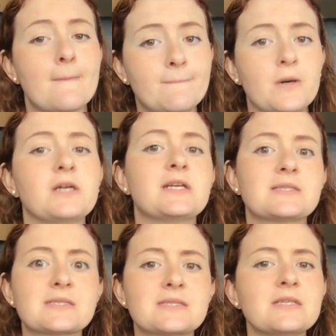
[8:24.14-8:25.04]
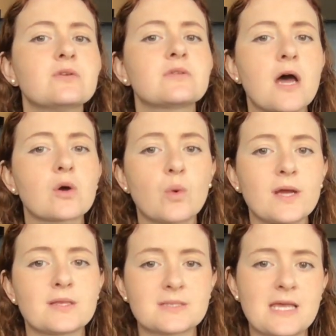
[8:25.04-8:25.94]
but it's still not
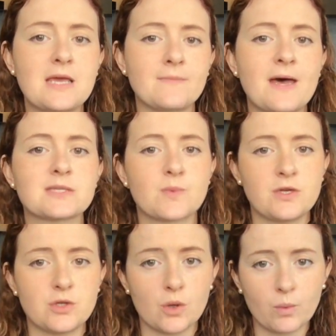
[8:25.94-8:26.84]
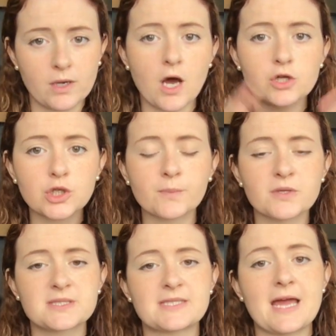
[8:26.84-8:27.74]
quite the same as when you're
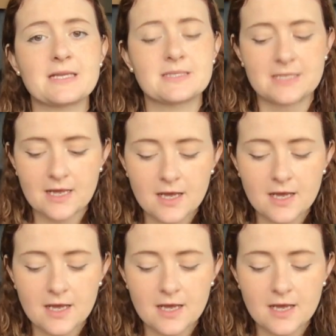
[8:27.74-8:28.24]
100%